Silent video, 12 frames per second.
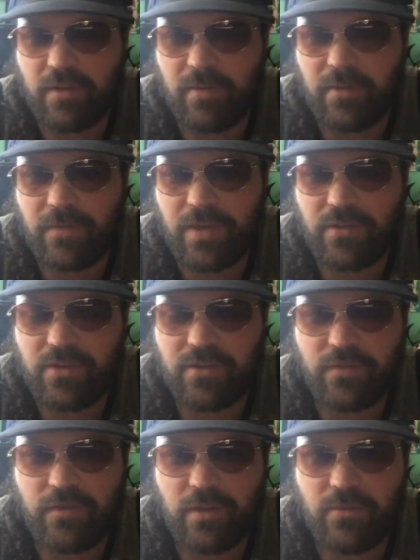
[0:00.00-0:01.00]
my favorite
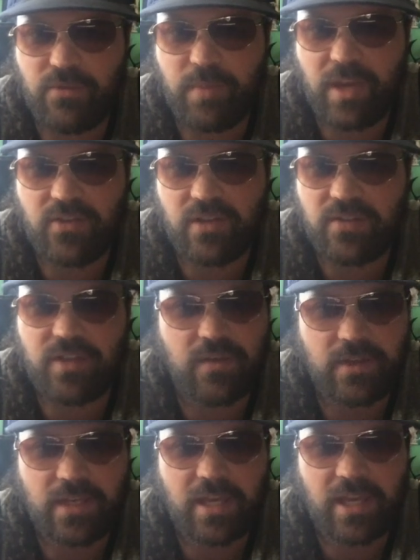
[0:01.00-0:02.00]
films based on
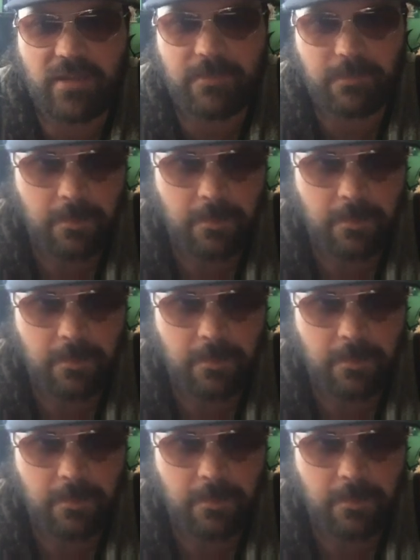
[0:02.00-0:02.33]
Stephen King.